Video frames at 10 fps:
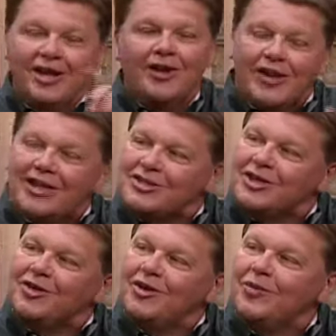And on that
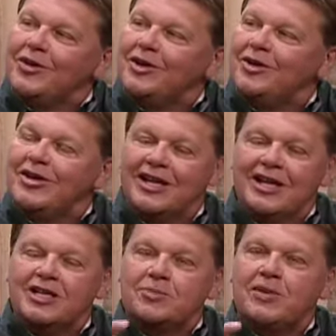sticker on the window,
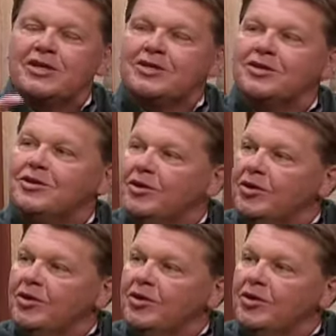it speaks to